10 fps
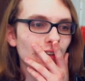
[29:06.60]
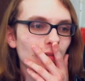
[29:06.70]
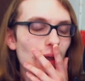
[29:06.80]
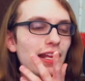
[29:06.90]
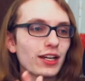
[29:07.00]

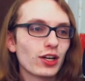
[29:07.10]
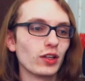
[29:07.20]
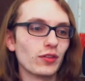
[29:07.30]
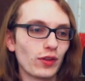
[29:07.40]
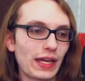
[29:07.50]
Pinnacle
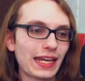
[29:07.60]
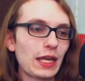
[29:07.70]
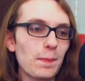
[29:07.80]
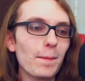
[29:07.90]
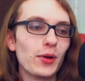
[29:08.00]
of like
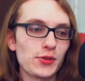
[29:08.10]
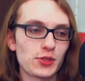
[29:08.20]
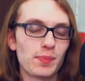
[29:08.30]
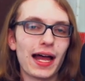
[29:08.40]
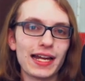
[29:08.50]
impulse
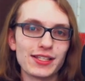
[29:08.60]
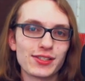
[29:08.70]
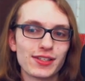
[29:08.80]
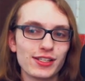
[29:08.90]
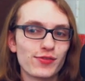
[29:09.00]

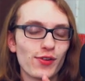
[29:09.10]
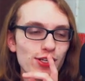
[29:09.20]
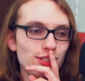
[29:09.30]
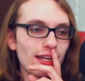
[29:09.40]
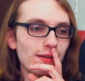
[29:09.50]
buys as far
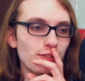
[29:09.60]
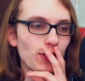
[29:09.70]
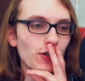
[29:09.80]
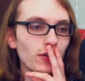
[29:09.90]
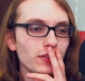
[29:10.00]
as games
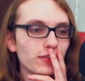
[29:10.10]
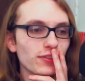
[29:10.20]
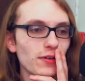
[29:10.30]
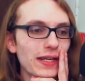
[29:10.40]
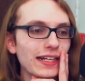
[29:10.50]
go
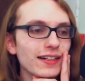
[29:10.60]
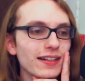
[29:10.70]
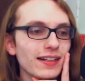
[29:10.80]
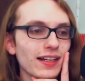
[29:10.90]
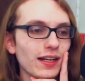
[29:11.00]
for me.
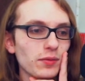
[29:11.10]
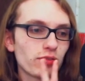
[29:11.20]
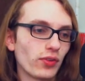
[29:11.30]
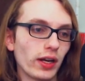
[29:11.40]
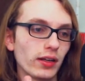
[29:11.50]
But it's
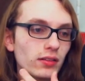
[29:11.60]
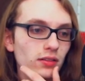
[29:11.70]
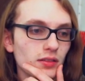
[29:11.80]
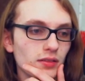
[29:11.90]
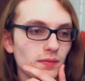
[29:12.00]
fine.
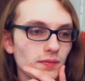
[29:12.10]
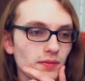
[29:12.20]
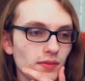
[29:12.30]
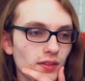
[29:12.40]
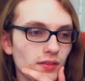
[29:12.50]

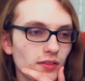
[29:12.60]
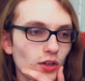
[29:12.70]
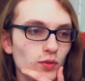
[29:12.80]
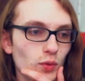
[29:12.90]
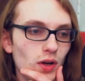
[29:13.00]

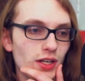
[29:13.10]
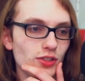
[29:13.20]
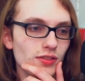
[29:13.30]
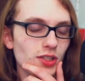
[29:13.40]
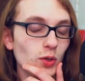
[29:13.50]
Overwatch
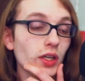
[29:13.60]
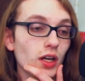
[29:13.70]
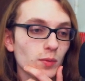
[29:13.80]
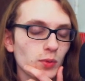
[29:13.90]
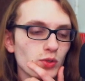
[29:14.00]
and Tony
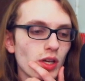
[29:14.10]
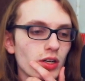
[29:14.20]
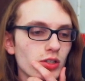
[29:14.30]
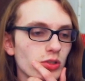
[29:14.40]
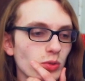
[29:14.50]
Hawk Pro Skater
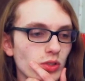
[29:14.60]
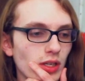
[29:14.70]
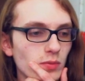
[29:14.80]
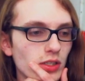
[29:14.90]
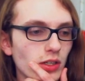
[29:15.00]
2,
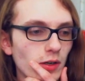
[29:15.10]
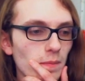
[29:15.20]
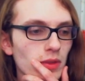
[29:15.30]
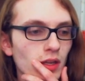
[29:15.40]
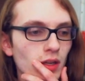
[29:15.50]
same tier.
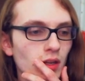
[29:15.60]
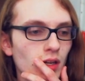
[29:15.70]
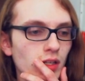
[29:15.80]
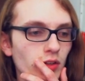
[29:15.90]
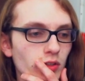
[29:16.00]

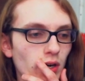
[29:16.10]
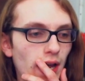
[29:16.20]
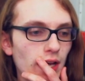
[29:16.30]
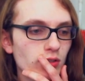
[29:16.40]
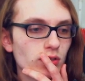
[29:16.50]
Another
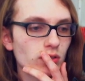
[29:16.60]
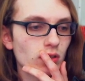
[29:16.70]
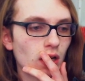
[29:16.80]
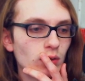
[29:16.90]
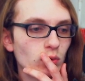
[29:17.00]
Crash,
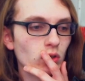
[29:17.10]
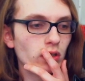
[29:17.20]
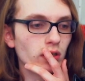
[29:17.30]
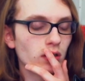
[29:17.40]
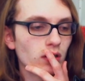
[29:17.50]
God of War.